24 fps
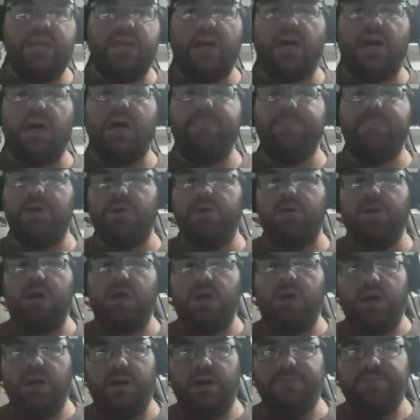combo
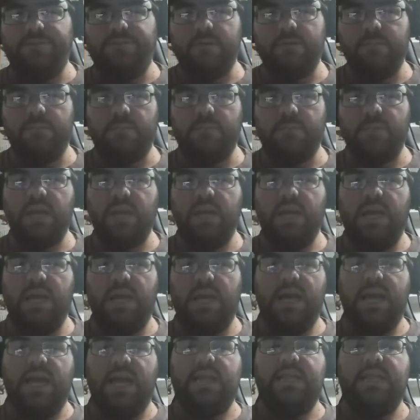off,
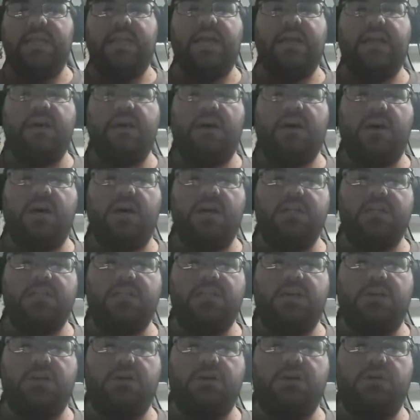and then
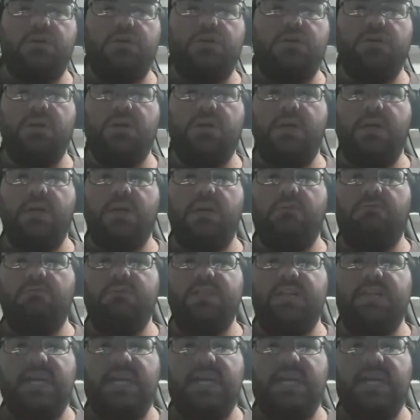also was